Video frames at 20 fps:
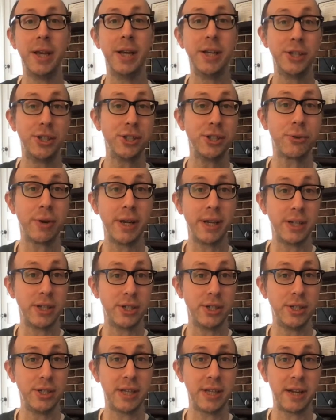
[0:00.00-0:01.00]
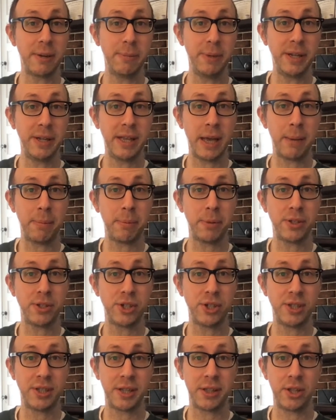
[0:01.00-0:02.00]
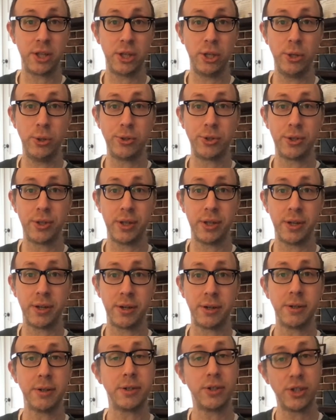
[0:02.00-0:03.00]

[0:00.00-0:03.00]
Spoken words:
She's great. She's out of Minneapolis. She's at the Huge Theater.